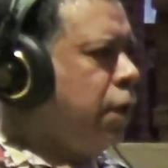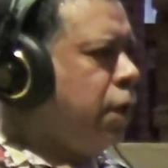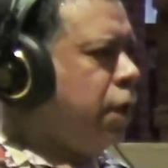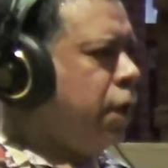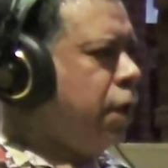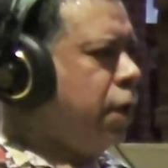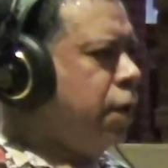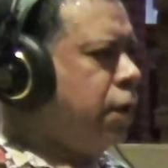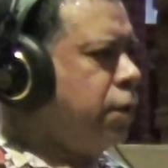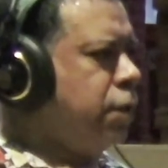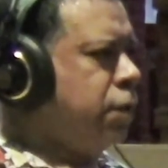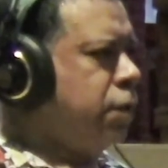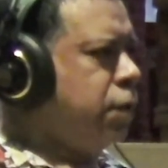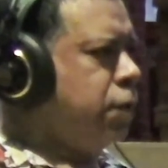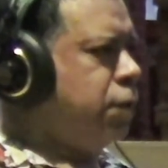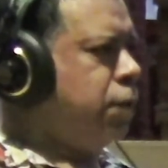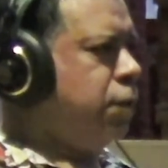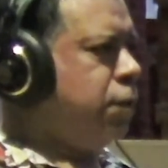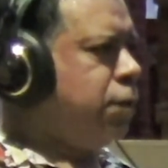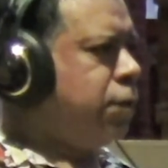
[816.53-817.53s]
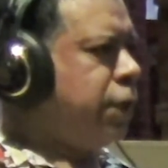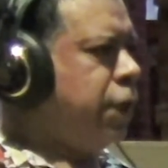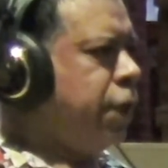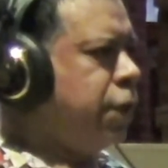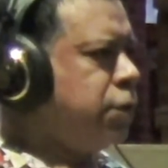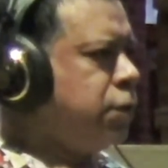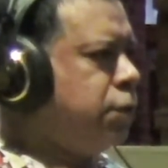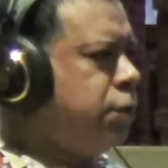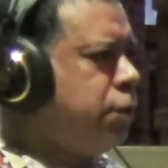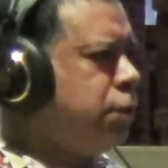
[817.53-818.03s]
and who
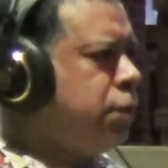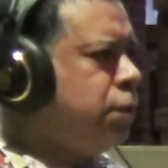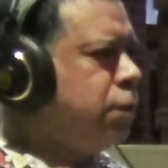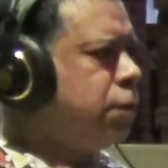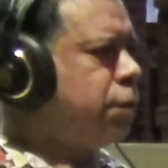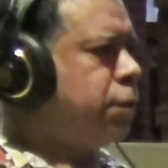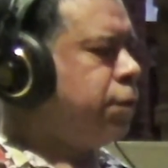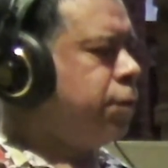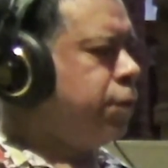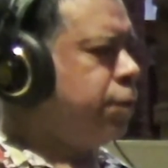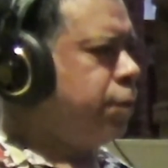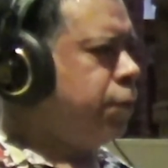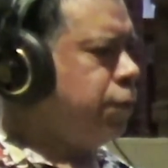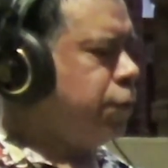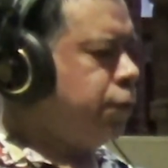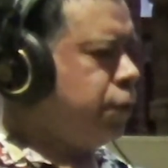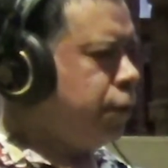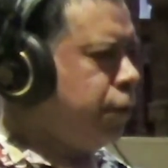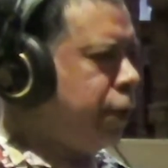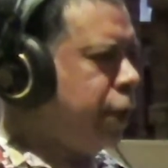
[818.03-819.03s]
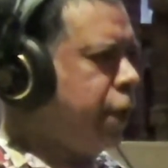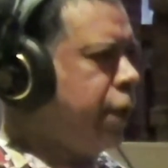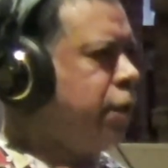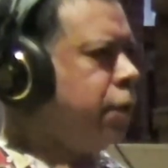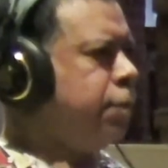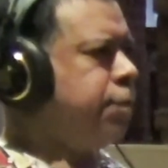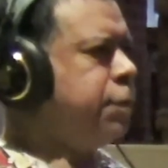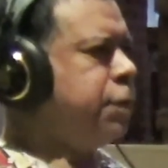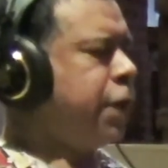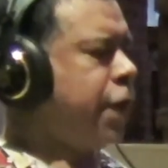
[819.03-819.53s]
gets to
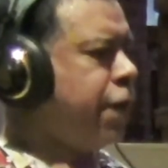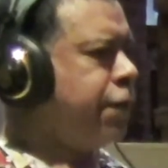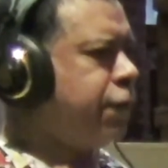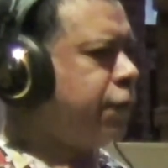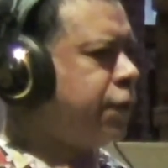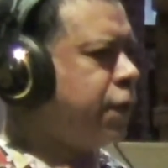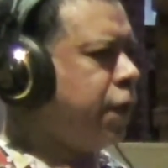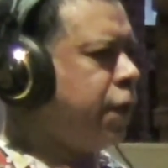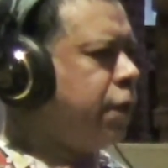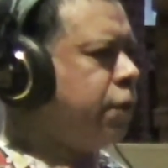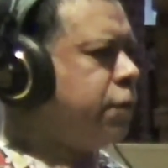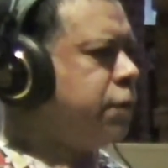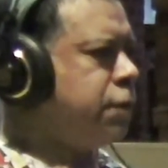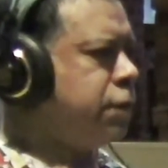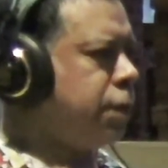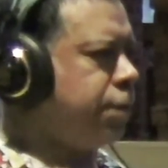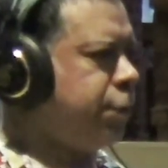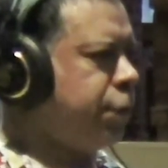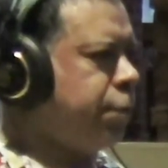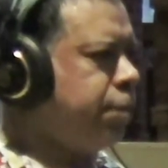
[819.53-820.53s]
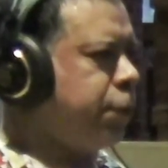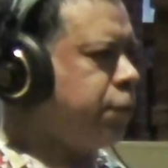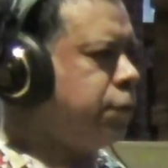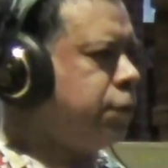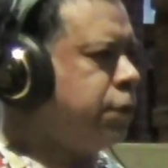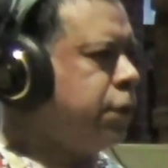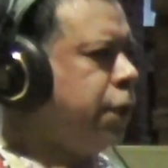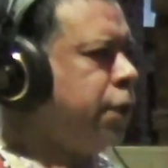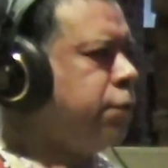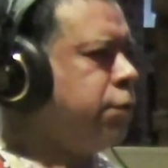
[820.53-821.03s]
help navigate some of the
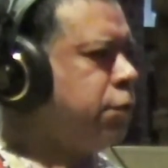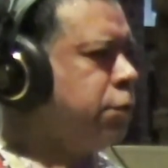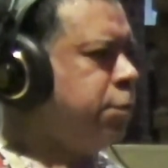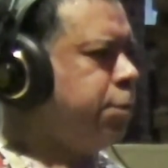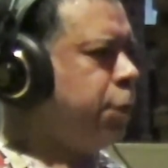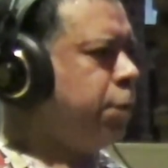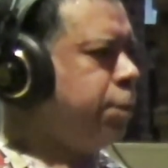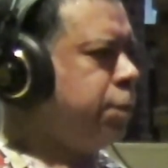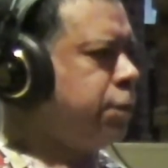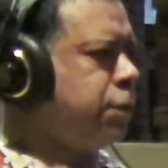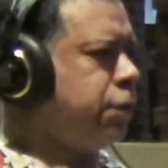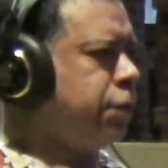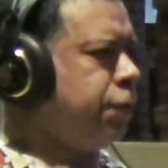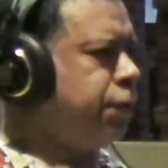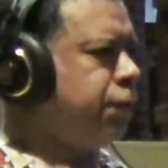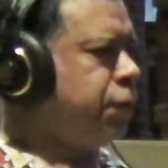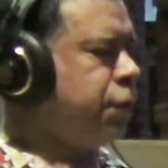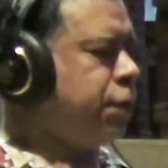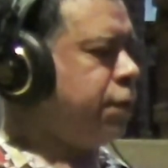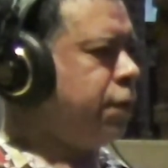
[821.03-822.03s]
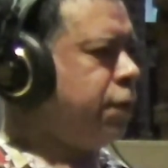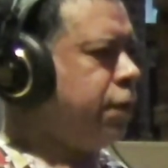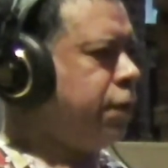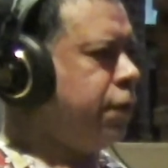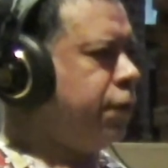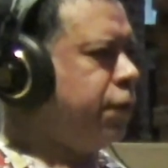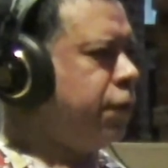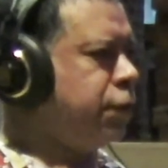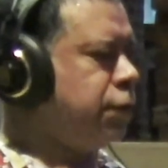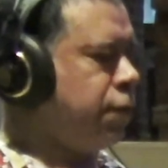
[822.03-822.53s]
most dangerous moments of
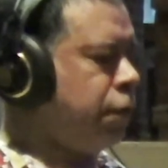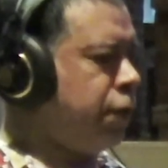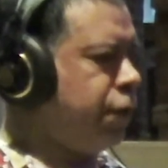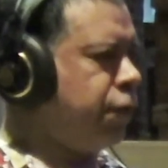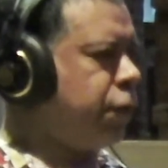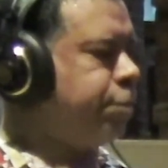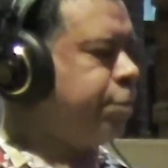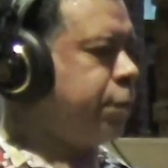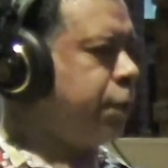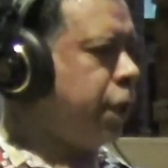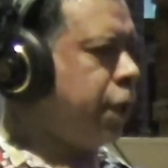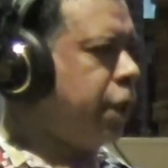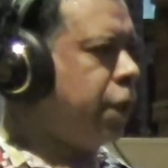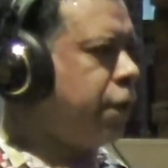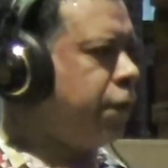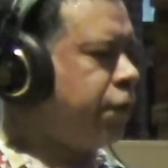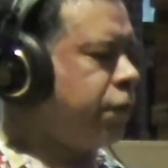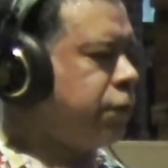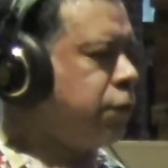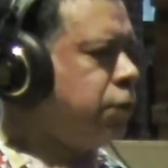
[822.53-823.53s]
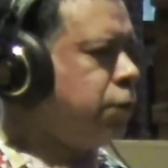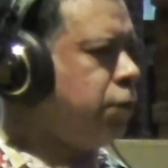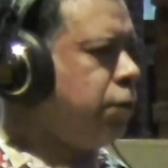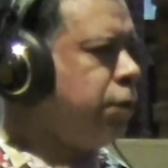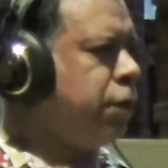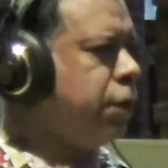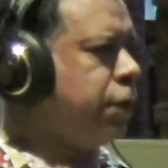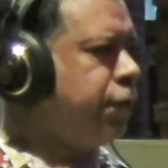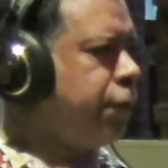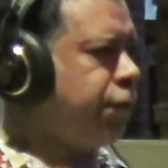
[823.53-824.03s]
a play, of a
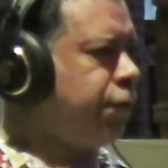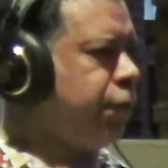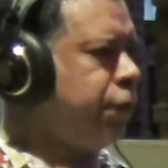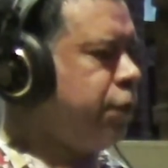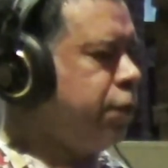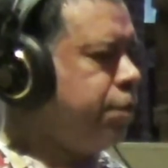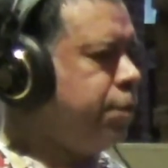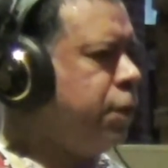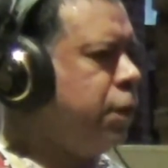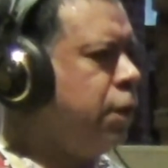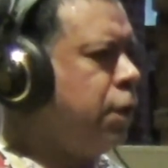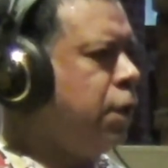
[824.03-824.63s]
story, of a film,